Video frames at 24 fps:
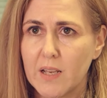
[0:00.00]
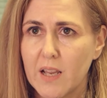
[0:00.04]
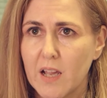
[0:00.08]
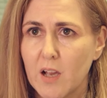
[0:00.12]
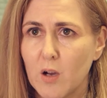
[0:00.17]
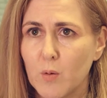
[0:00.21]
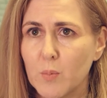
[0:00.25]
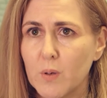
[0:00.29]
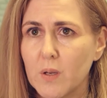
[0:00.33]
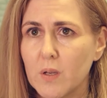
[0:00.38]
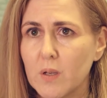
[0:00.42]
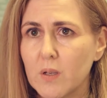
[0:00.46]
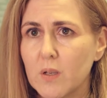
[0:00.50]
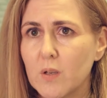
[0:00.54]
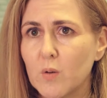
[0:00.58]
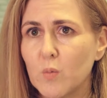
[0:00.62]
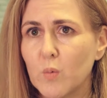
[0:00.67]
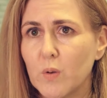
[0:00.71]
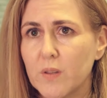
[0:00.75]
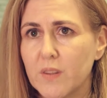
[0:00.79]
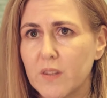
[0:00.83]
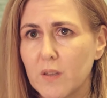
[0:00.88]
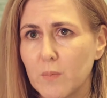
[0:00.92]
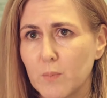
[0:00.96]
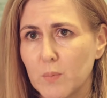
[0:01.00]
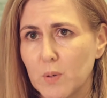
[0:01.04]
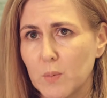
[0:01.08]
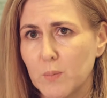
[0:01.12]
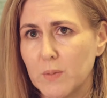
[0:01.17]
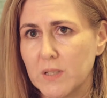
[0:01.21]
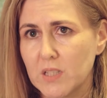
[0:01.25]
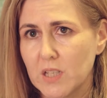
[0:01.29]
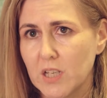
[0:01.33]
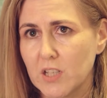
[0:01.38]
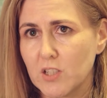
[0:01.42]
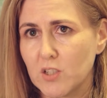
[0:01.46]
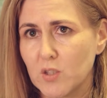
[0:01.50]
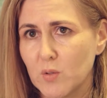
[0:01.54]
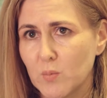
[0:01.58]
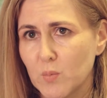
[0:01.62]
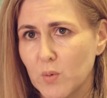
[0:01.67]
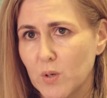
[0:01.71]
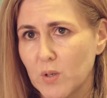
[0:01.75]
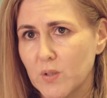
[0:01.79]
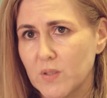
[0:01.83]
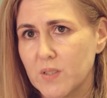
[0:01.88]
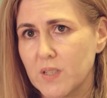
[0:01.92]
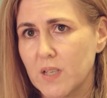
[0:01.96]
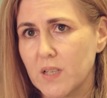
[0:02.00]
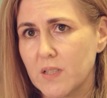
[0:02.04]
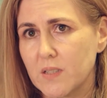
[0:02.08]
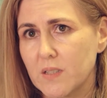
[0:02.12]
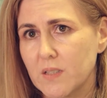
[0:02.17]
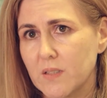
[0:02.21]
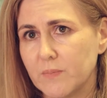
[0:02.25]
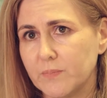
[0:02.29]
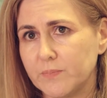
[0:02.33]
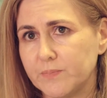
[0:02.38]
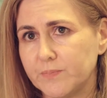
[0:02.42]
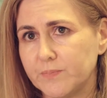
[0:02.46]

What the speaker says: help with the implementation process.